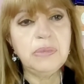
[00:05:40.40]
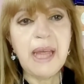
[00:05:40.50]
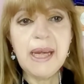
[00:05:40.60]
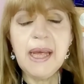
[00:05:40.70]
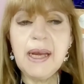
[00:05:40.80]

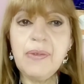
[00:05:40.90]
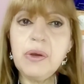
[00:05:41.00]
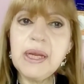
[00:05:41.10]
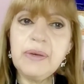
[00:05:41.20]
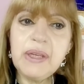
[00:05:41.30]
Then
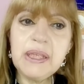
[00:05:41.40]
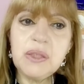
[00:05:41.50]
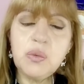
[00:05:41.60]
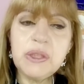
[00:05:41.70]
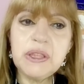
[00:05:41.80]
another
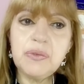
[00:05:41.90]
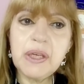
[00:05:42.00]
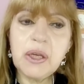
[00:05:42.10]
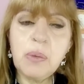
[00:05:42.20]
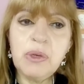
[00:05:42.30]
ingredient which is
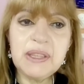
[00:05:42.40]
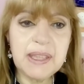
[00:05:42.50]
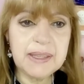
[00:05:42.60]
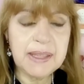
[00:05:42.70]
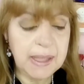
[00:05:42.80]
very common is
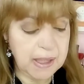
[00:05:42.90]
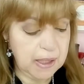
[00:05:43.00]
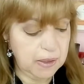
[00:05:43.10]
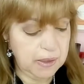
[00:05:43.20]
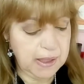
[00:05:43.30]
the
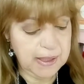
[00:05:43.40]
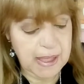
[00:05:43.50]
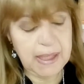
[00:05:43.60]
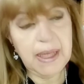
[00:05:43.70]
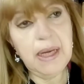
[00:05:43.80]
sandal. The
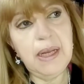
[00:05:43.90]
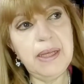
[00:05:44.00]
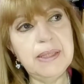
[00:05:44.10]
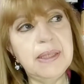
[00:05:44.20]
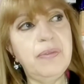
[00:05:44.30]
sandal
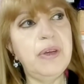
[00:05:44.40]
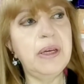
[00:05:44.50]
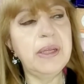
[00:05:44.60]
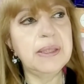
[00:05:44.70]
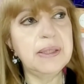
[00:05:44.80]
is a
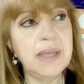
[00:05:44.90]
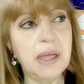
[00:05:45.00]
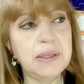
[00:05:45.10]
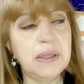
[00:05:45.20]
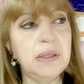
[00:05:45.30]
very
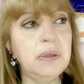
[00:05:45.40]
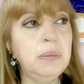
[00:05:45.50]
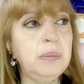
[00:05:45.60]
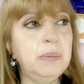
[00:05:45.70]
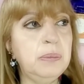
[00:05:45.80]
subtle
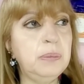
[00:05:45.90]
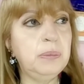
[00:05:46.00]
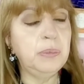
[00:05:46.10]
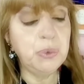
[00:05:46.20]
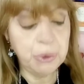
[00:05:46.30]

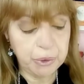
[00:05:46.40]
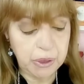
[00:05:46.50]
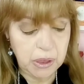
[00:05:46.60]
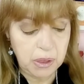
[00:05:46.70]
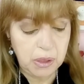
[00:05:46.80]
wood.